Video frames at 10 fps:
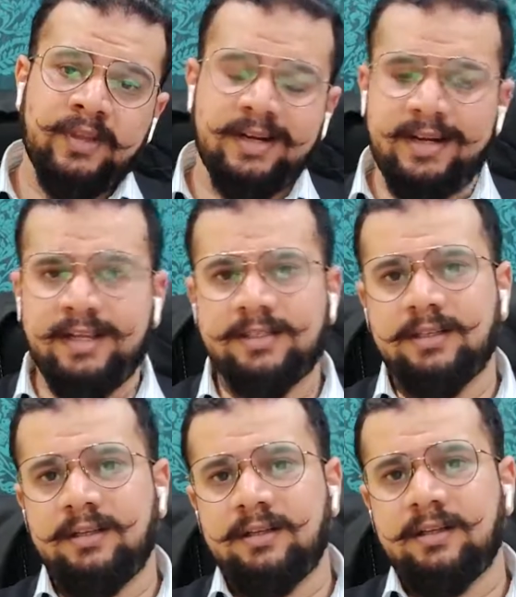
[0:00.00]

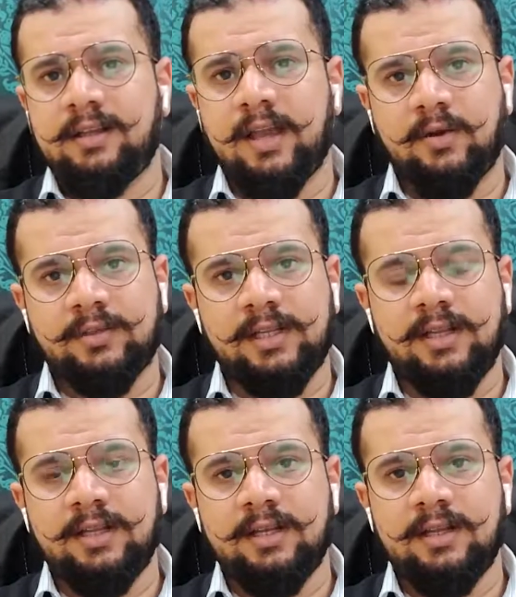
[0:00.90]
diesel,
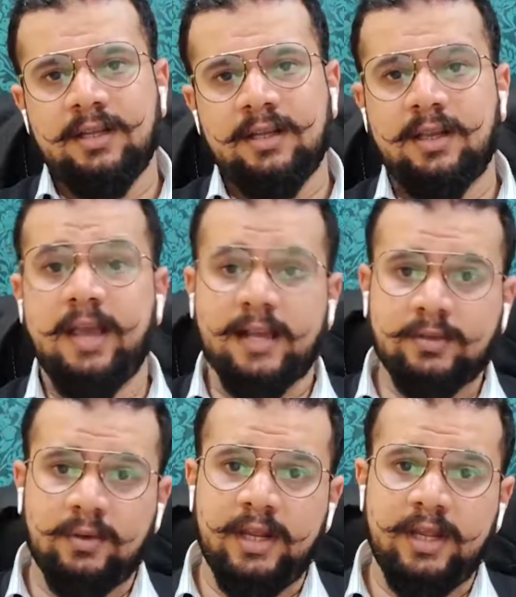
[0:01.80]
kerosene,
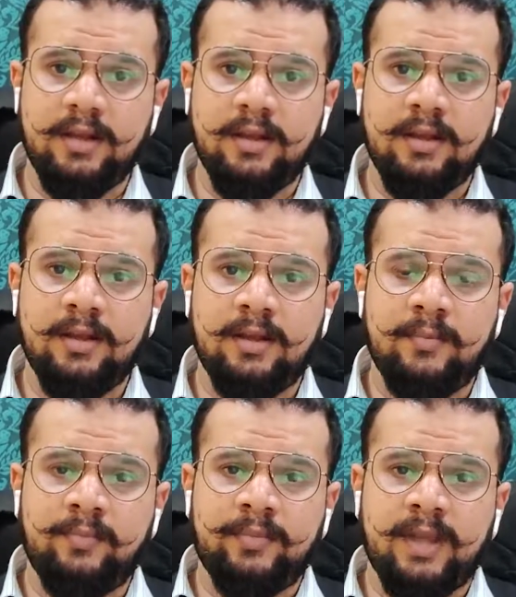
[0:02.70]
gasoline,
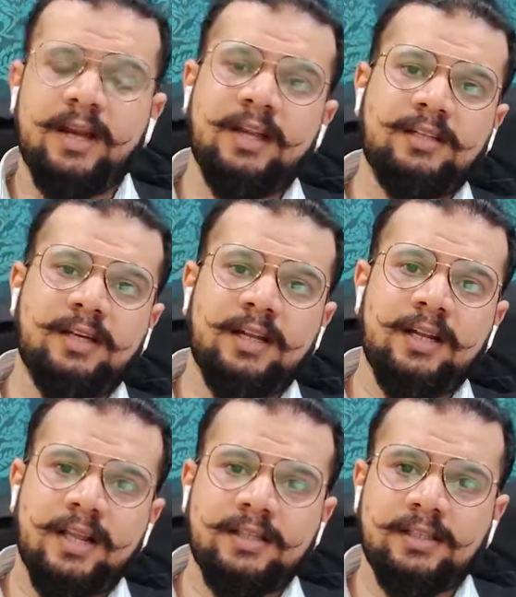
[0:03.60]
and in
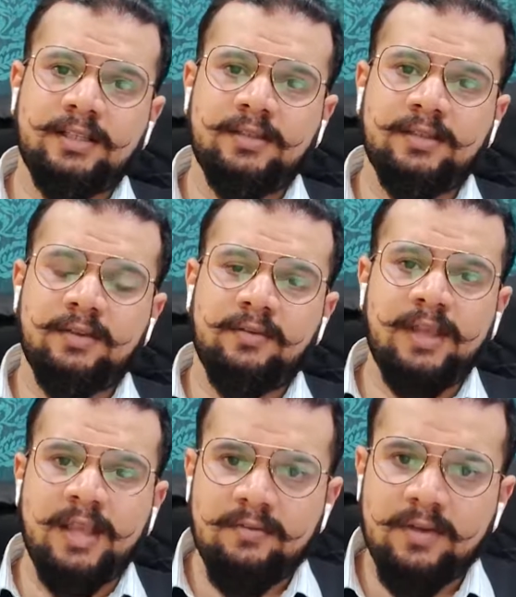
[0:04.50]
certain cases, we
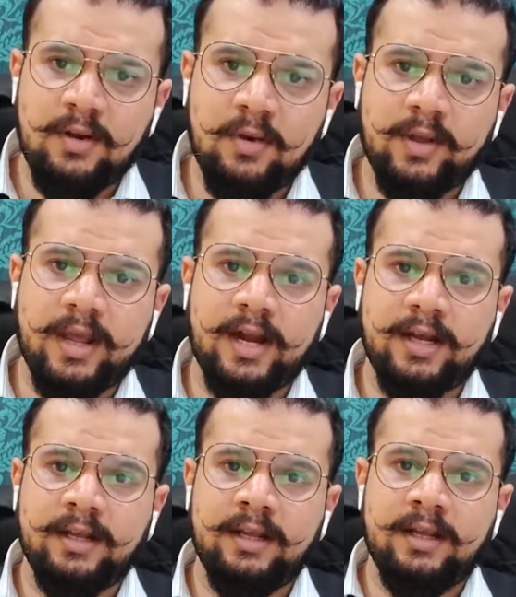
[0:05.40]
even look
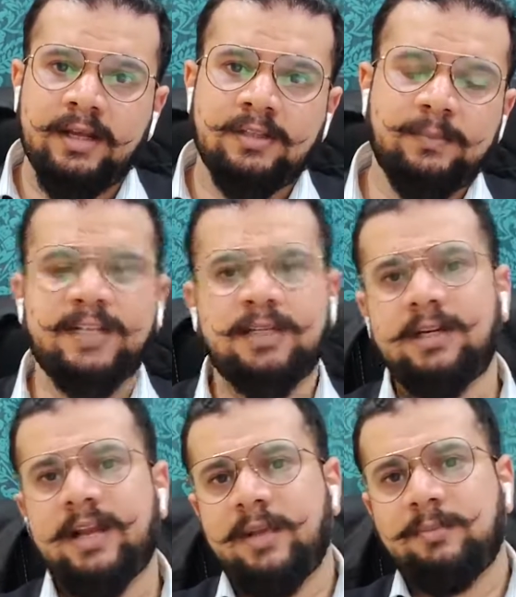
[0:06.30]
at special
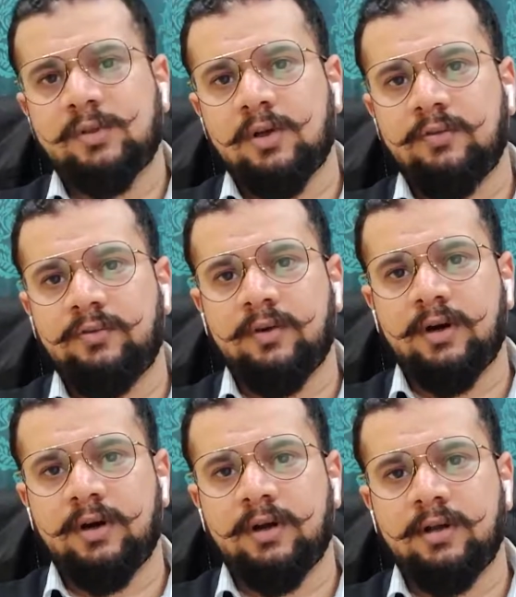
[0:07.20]
types of
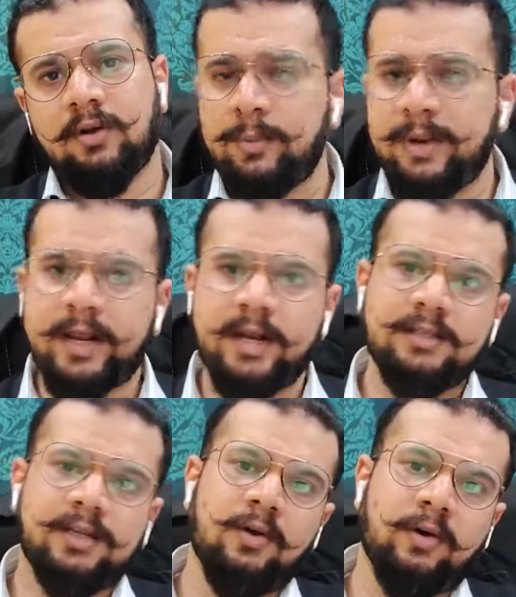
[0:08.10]

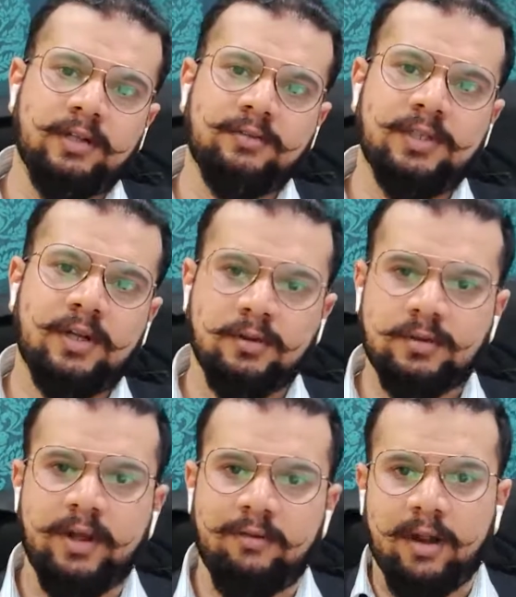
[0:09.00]
lubricants and oils which are
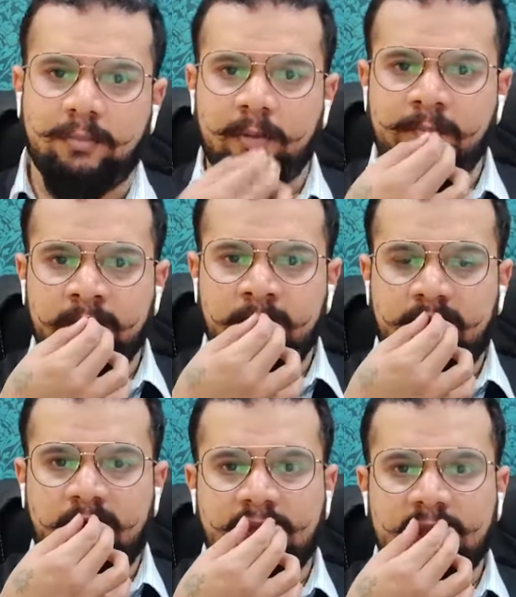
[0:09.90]
also developed
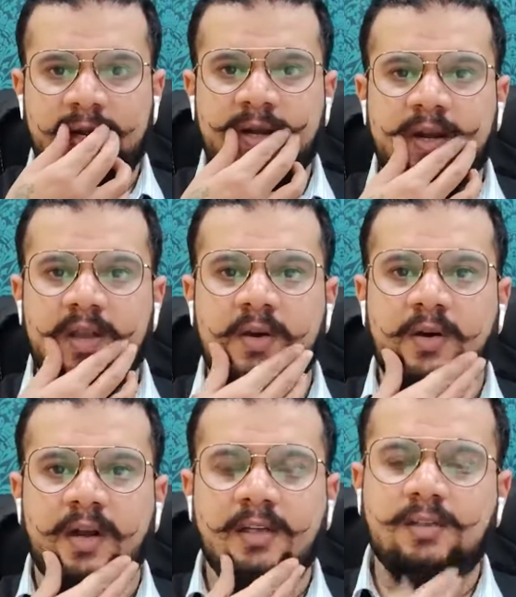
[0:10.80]
from this entity
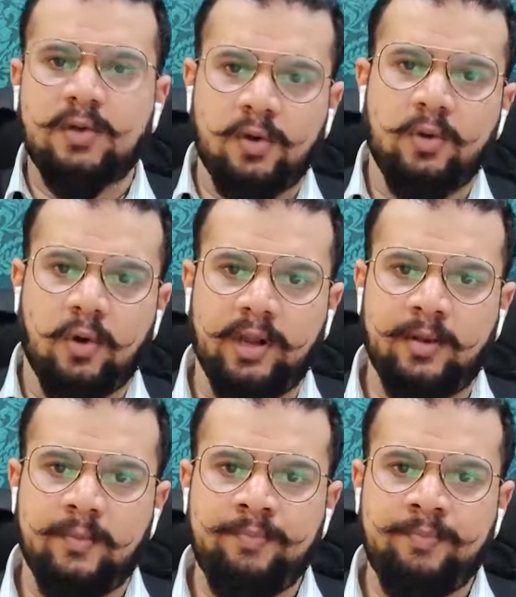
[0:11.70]
called as crude oil.